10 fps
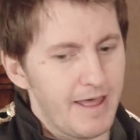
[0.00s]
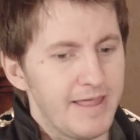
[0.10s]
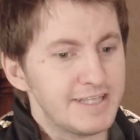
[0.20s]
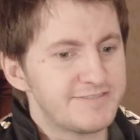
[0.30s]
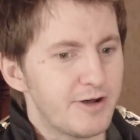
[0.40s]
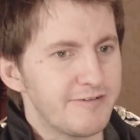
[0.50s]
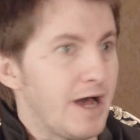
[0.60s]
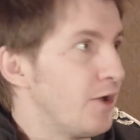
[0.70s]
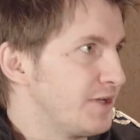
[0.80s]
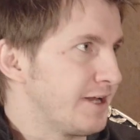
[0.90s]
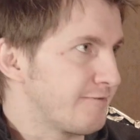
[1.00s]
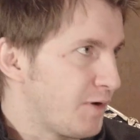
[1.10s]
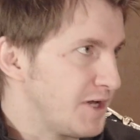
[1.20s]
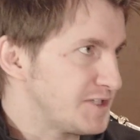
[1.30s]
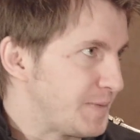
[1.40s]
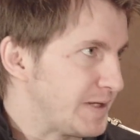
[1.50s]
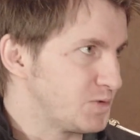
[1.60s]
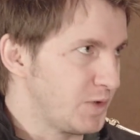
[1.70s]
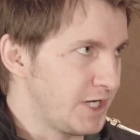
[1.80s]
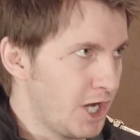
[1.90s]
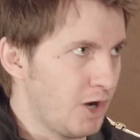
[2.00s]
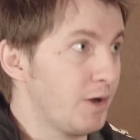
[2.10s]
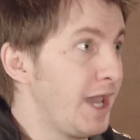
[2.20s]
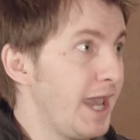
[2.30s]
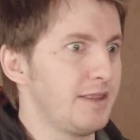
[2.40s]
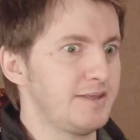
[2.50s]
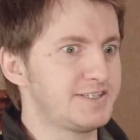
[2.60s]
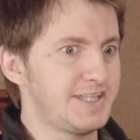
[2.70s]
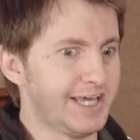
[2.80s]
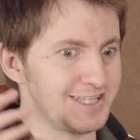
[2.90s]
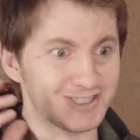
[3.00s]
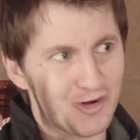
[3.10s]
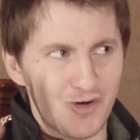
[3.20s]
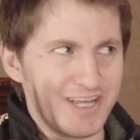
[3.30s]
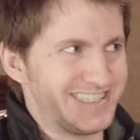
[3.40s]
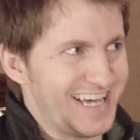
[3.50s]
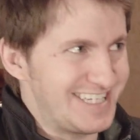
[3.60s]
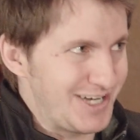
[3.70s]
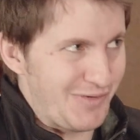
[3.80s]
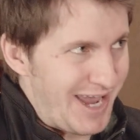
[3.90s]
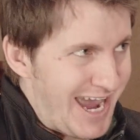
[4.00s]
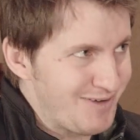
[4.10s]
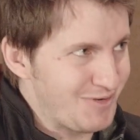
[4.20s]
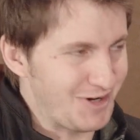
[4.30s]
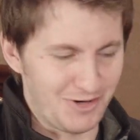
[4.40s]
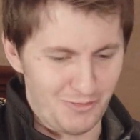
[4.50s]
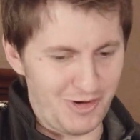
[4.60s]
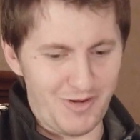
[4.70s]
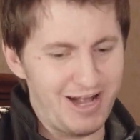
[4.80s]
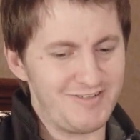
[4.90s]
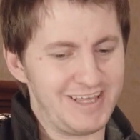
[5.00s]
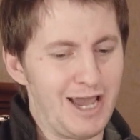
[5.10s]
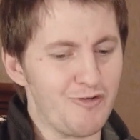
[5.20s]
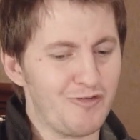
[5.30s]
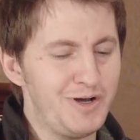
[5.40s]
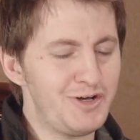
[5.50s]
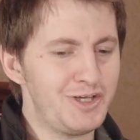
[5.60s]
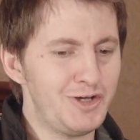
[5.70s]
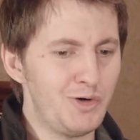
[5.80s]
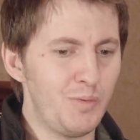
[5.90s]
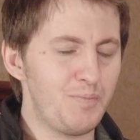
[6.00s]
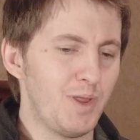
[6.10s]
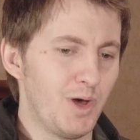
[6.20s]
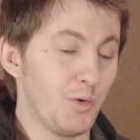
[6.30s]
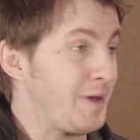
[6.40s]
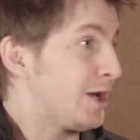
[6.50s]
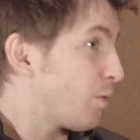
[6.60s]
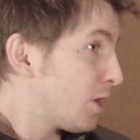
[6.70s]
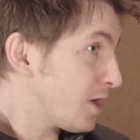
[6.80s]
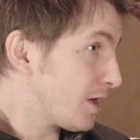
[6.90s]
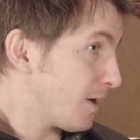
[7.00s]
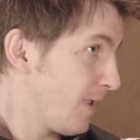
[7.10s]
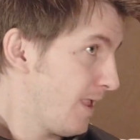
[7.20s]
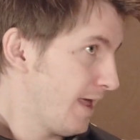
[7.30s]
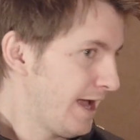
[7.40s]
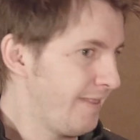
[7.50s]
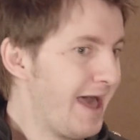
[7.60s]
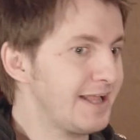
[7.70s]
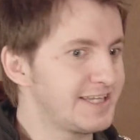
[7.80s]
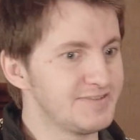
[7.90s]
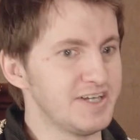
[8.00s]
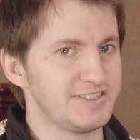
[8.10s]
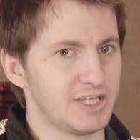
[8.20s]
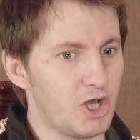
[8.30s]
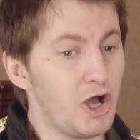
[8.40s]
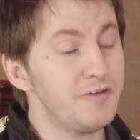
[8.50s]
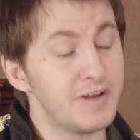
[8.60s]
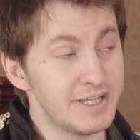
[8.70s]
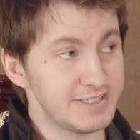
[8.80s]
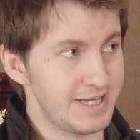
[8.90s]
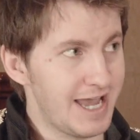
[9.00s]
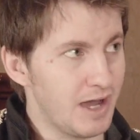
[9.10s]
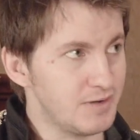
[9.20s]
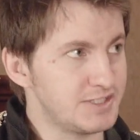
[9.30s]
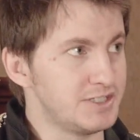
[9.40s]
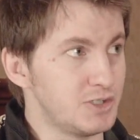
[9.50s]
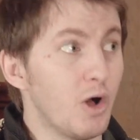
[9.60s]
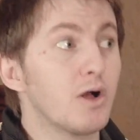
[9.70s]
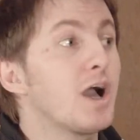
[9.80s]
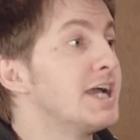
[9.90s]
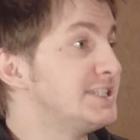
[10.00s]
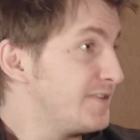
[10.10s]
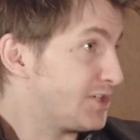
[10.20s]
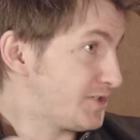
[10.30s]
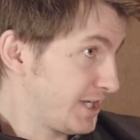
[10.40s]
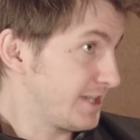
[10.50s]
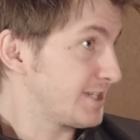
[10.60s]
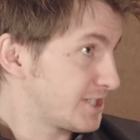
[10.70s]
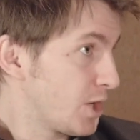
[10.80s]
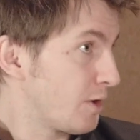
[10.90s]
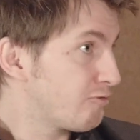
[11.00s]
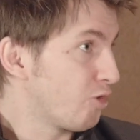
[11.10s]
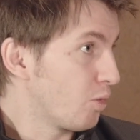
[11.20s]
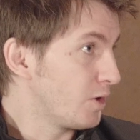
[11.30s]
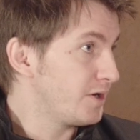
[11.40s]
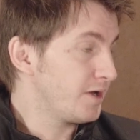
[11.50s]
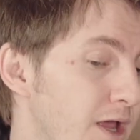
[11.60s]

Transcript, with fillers: That's very validating for us because we know, okay, this crazy idea we had, we're going to rewrite everything out from under you, we made it work. And that gives us the confidence now to do all kinds of interesting things going forward.